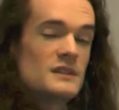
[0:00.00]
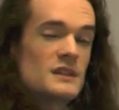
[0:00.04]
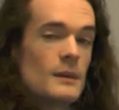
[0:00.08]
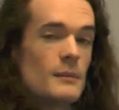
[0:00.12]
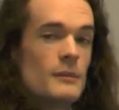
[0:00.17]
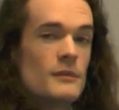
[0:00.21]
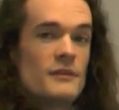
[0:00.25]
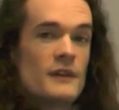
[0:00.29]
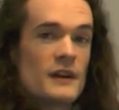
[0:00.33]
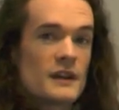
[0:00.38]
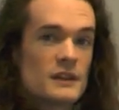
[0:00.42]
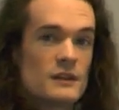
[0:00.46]
time
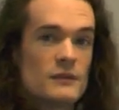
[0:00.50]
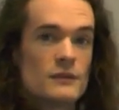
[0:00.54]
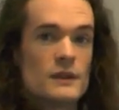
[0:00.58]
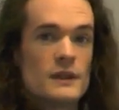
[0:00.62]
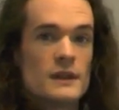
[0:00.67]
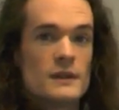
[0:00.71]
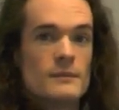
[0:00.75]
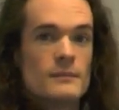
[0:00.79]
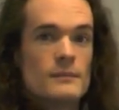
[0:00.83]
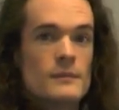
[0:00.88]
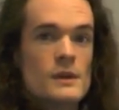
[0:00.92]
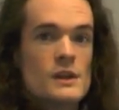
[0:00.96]

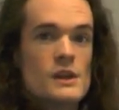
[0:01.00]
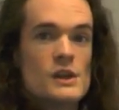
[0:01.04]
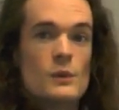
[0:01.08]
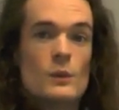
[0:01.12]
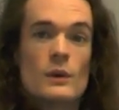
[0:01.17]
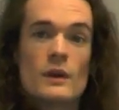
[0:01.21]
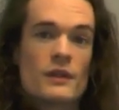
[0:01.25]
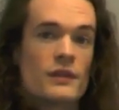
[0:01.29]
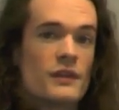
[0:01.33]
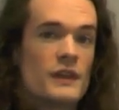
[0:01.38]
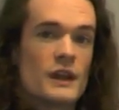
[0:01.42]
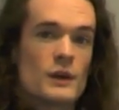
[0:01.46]
effectively, you
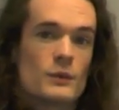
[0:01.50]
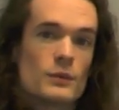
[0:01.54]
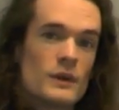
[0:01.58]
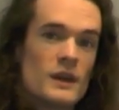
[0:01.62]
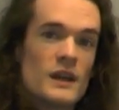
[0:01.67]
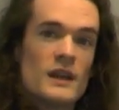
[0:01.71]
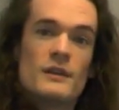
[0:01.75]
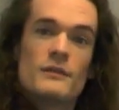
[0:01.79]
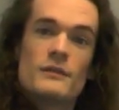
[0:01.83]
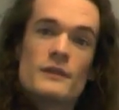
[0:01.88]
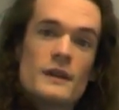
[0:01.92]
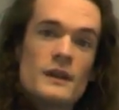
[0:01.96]
want to think
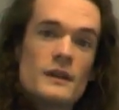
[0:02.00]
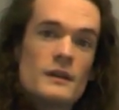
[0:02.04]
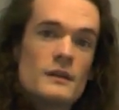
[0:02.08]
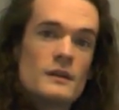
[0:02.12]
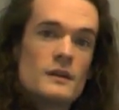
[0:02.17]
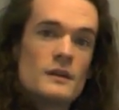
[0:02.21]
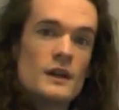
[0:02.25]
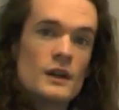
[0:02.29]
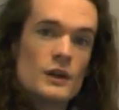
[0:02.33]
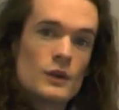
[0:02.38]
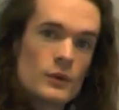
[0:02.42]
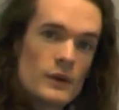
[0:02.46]
creatively
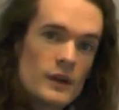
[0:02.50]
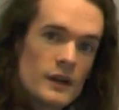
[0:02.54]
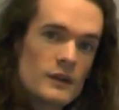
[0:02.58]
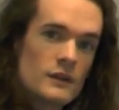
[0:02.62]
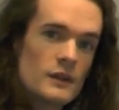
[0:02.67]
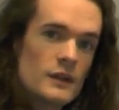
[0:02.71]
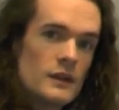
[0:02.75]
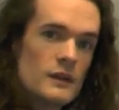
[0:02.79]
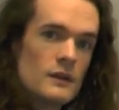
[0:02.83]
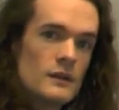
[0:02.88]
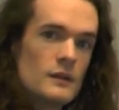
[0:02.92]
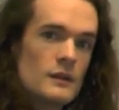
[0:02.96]
and
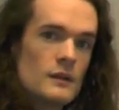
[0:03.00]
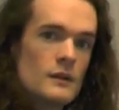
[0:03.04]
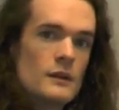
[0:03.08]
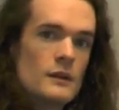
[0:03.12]
critically,